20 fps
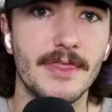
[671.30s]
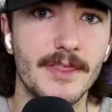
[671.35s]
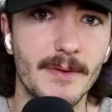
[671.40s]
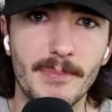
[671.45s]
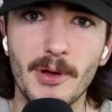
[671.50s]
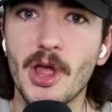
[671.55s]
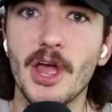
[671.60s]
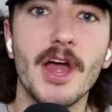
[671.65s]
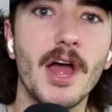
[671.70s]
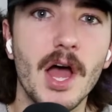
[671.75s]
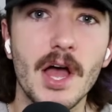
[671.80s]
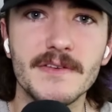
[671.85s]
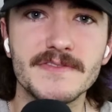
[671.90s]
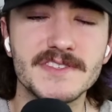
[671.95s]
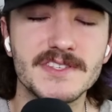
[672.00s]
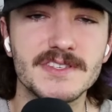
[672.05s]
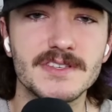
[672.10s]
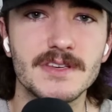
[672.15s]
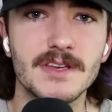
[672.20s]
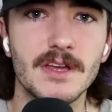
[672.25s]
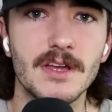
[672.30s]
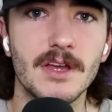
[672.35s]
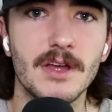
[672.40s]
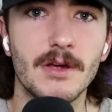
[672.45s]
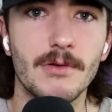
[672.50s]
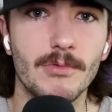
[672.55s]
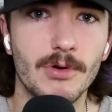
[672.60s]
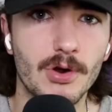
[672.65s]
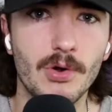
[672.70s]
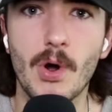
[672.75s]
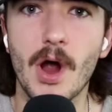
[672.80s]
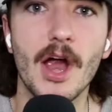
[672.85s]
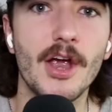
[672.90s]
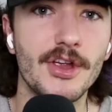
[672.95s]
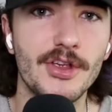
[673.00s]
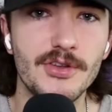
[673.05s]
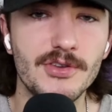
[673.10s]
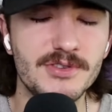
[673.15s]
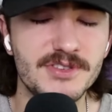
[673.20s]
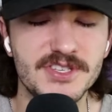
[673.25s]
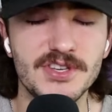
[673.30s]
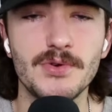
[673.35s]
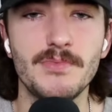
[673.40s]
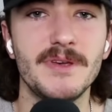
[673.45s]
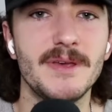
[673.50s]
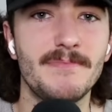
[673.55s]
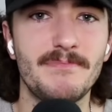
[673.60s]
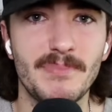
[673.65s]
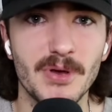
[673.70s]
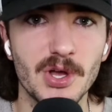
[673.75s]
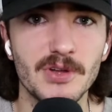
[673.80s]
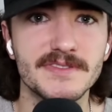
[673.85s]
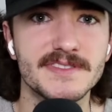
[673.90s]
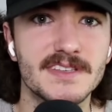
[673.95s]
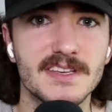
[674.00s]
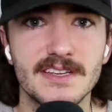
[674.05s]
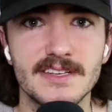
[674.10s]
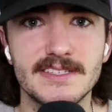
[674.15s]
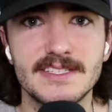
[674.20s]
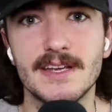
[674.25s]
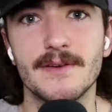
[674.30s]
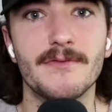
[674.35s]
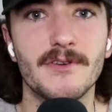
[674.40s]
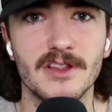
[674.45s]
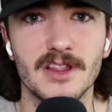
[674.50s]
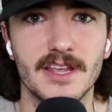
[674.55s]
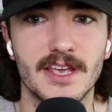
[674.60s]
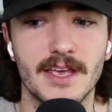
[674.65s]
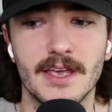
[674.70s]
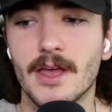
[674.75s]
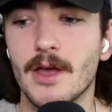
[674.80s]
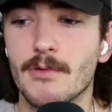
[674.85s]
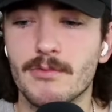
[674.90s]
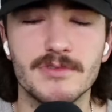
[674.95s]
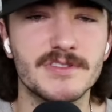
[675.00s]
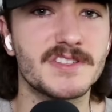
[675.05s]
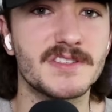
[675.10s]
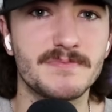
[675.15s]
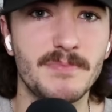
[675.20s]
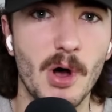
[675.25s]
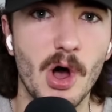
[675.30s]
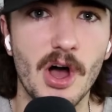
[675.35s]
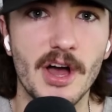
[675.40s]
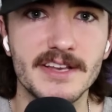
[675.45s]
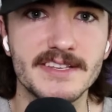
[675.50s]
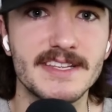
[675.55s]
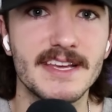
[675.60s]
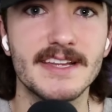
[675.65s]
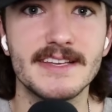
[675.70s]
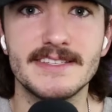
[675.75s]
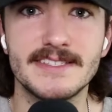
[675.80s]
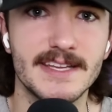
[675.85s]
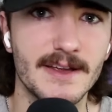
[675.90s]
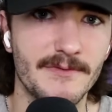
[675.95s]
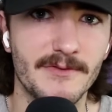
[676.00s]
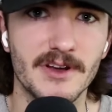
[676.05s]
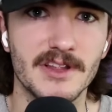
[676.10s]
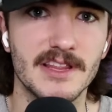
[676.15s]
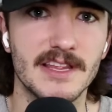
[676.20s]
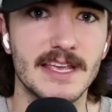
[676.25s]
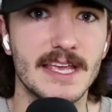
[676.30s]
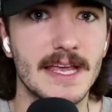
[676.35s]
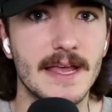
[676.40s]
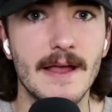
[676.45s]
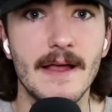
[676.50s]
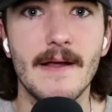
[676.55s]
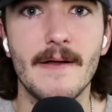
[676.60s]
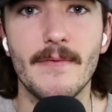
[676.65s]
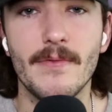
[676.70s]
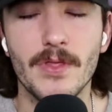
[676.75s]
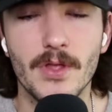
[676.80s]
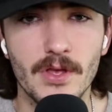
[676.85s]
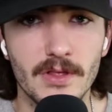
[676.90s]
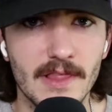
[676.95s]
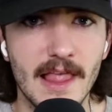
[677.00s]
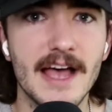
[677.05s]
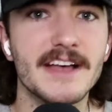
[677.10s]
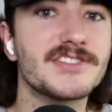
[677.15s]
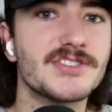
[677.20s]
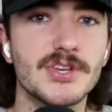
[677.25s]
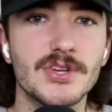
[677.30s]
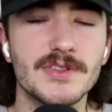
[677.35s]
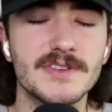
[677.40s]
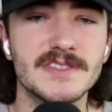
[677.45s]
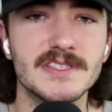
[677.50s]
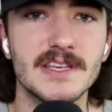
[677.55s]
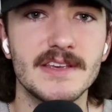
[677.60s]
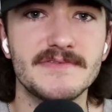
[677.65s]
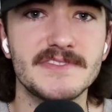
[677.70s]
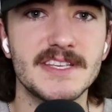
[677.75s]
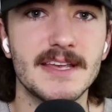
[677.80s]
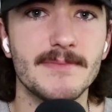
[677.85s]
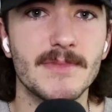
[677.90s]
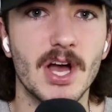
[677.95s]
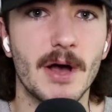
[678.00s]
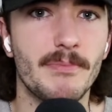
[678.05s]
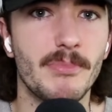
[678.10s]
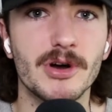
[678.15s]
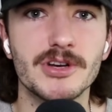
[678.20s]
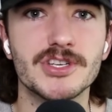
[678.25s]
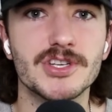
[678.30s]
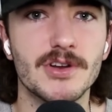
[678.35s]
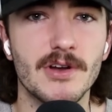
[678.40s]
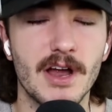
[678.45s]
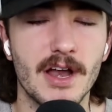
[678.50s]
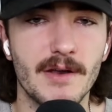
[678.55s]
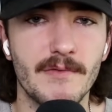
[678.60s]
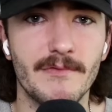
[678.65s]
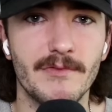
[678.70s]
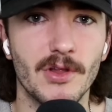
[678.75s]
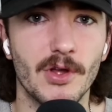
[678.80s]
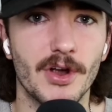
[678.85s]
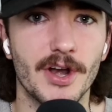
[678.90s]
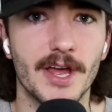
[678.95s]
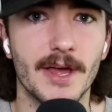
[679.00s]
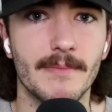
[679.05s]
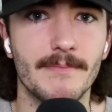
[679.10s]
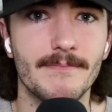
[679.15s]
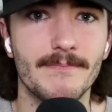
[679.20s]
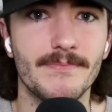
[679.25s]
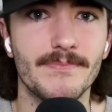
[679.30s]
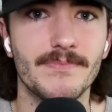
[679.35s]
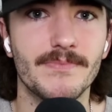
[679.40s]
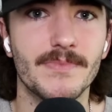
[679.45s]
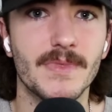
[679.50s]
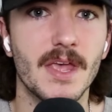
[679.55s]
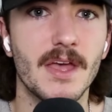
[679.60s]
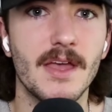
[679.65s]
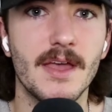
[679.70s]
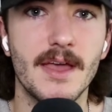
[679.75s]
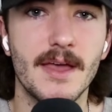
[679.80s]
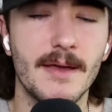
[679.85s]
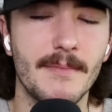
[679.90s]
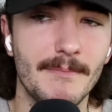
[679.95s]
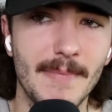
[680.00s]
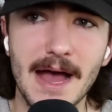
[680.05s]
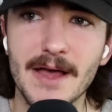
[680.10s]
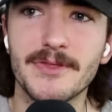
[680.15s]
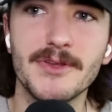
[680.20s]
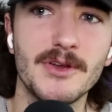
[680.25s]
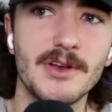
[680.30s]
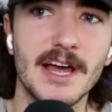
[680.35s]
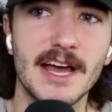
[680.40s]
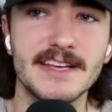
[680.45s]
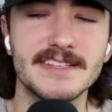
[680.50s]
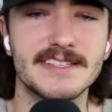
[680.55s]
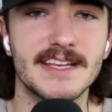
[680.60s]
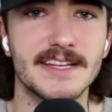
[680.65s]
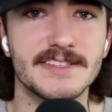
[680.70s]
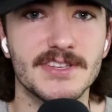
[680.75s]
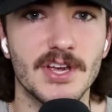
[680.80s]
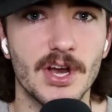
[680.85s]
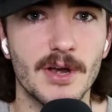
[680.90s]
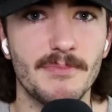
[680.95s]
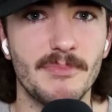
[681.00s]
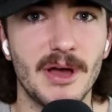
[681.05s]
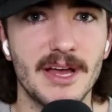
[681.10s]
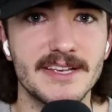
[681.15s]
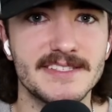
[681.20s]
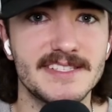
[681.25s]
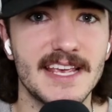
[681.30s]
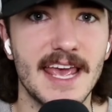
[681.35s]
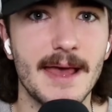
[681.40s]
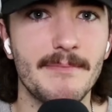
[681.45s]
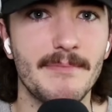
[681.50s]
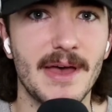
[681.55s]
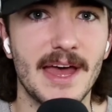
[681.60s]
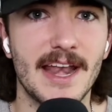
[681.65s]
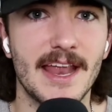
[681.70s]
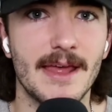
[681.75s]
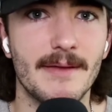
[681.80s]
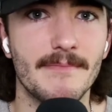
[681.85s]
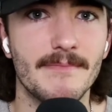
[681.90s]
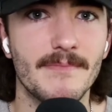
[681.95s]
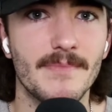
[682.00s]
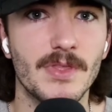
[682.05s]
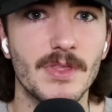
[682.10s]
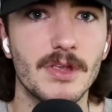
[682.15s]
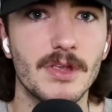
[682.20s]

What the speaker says: The playoffs require you to be built differently, respond differently. Last year, this Leafs team got pushed around in Florida. Matthew Knies gets hurt by Sam Bennett.